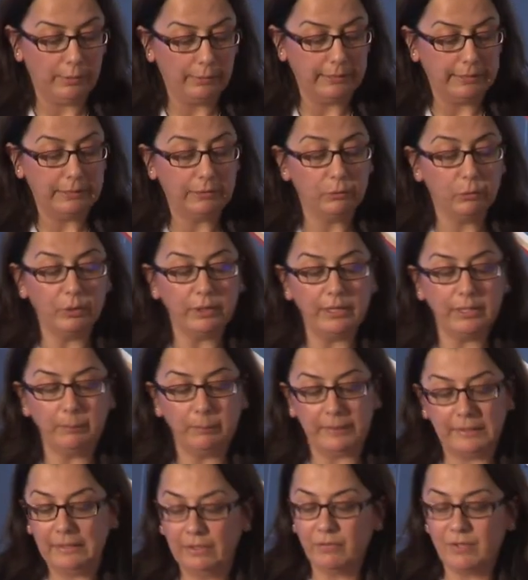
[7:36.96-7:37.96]
including
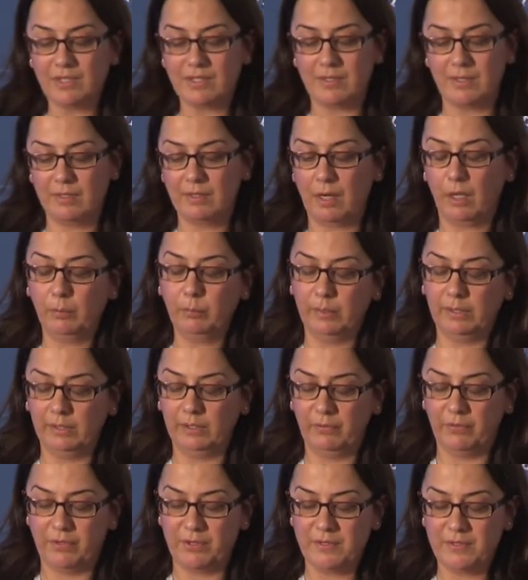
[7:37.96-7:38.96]
believers and
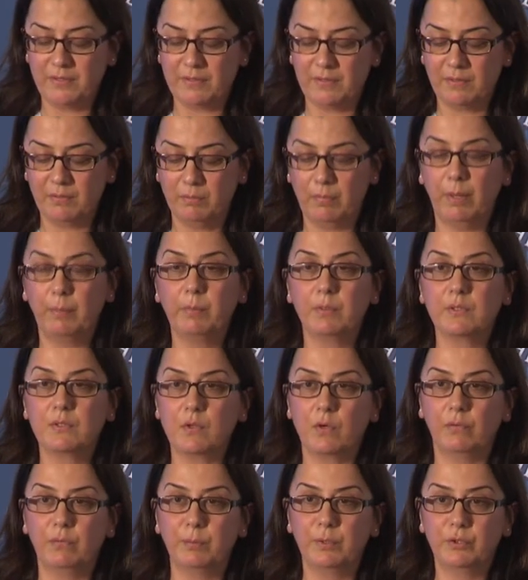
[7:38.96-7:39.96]
non-believers, members
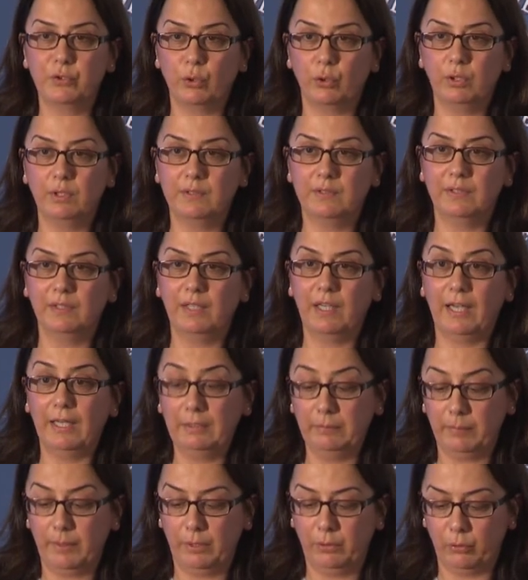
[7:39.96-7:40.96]
of majority
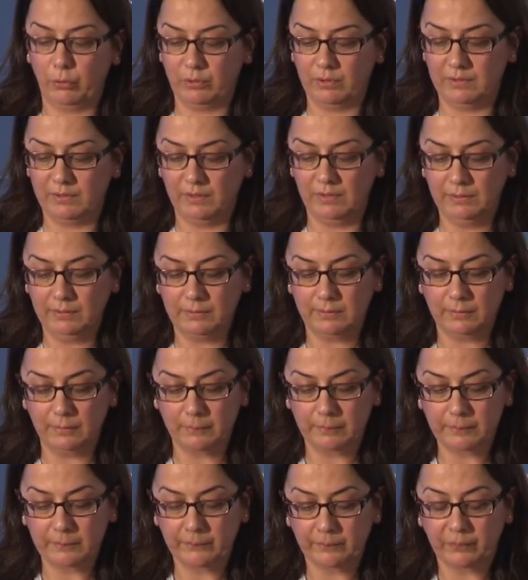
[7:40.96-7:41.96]
and minorities,
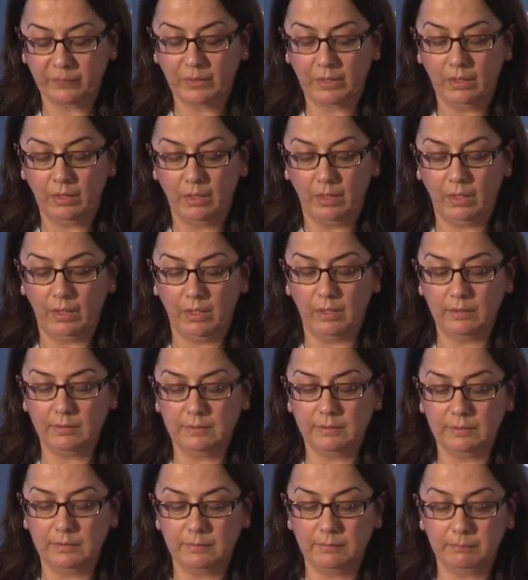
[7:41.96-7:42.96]

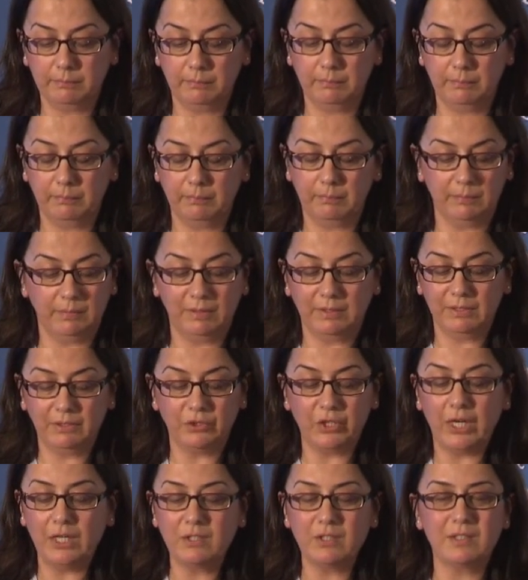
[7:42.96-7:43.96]
the
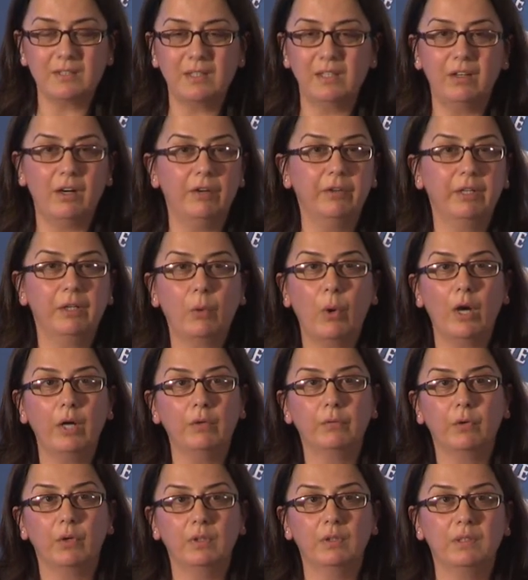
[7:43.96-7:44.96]
changes that are
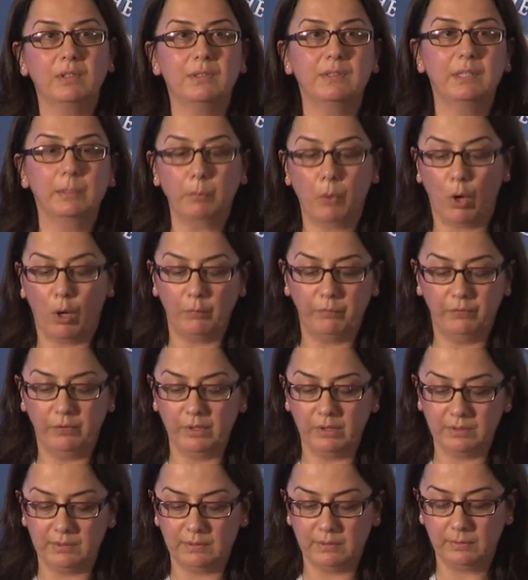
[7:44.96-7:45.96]
required for this seem
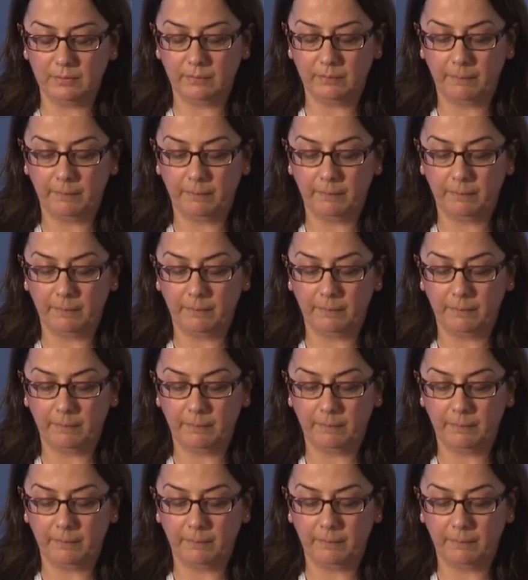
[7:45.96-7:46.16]
obvious.